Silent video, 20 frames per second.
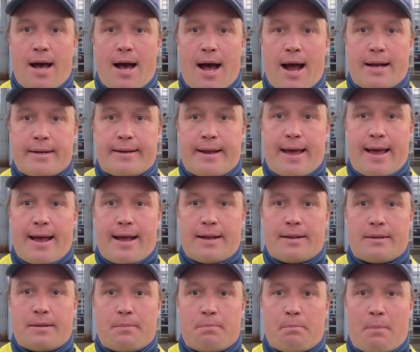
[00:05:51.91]
and
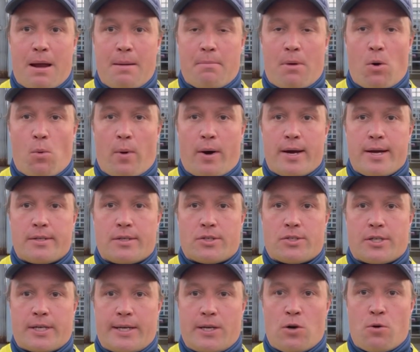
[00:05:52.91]
then make my way to
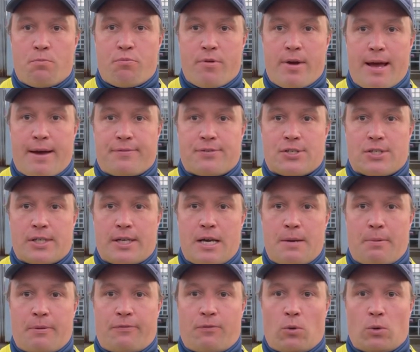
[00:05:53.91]
Tilbury FC
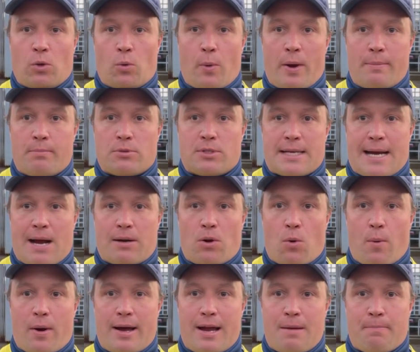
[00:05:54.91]
before the Witham Town
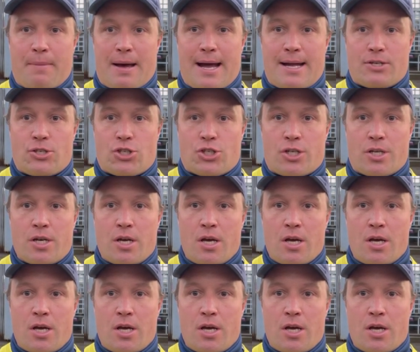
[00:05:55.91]
away match.